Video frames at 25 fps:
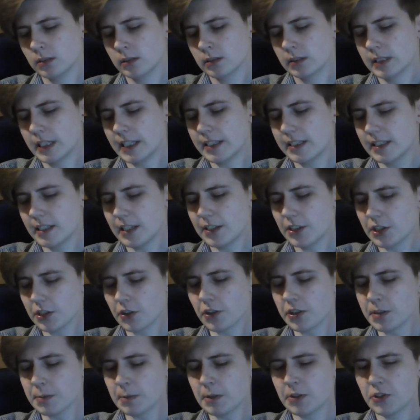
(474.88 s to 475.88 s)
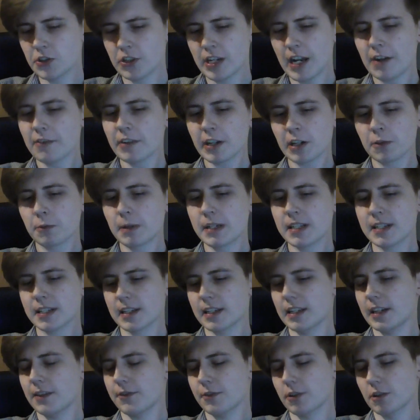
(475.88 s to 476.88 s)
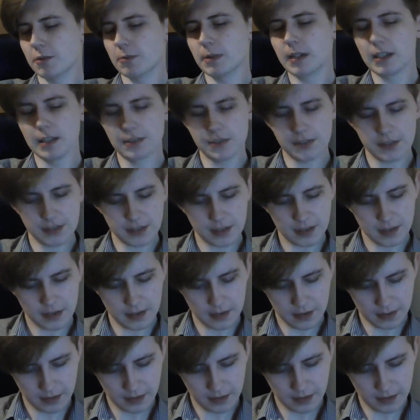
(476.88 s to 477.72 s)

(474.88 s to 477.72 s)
It just goes into a generic whiskey after a while, doesn't it?